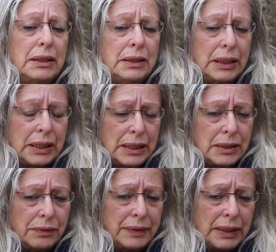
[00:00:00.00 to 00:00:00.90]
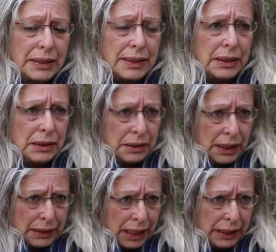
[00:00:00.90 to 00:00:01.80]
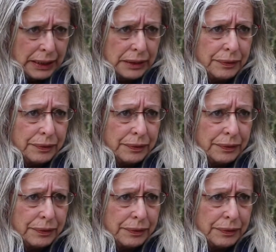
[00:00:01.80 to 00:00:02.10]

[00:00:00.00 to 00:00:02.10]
in the case of the, the center that I lead